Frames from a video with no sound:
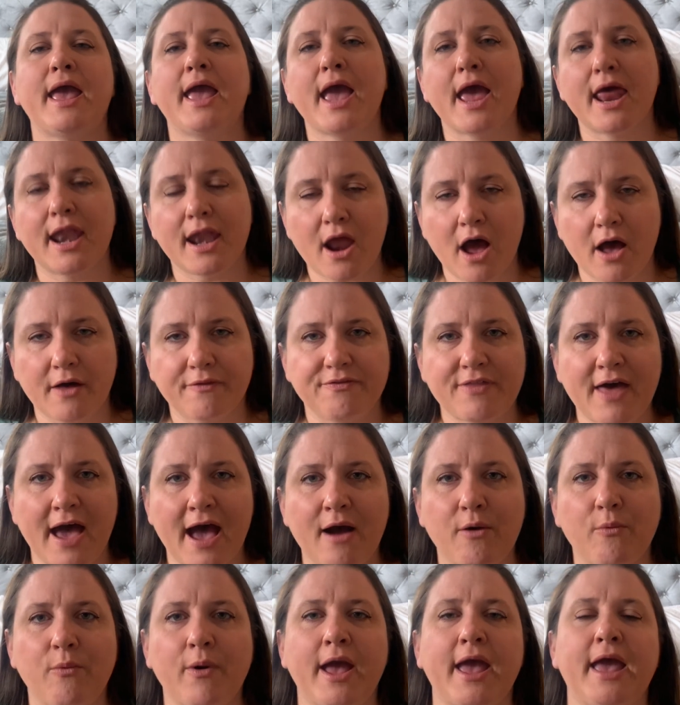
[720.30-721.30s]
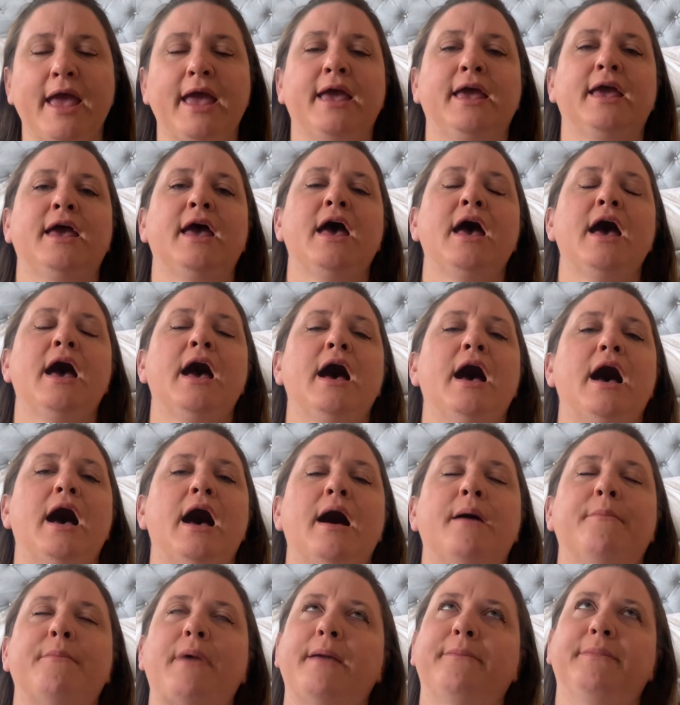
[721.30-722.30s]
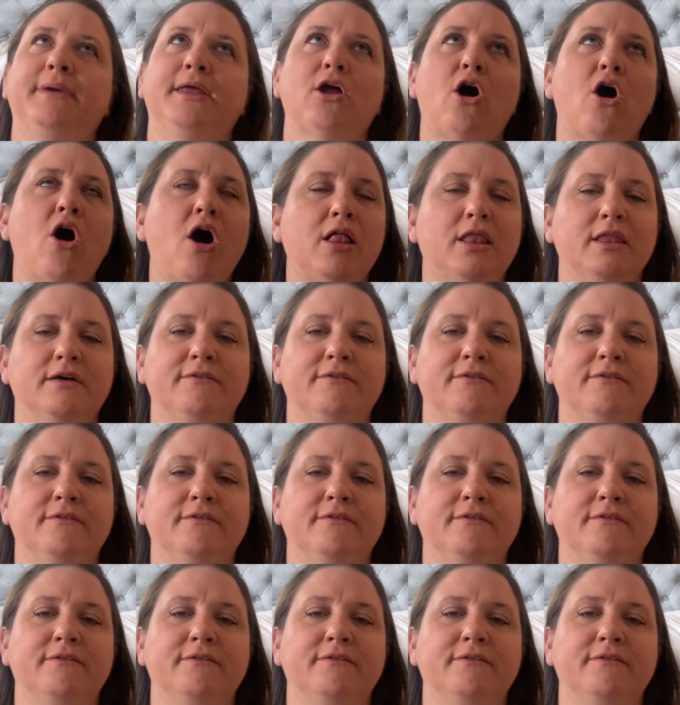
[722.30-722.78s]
and not that way. All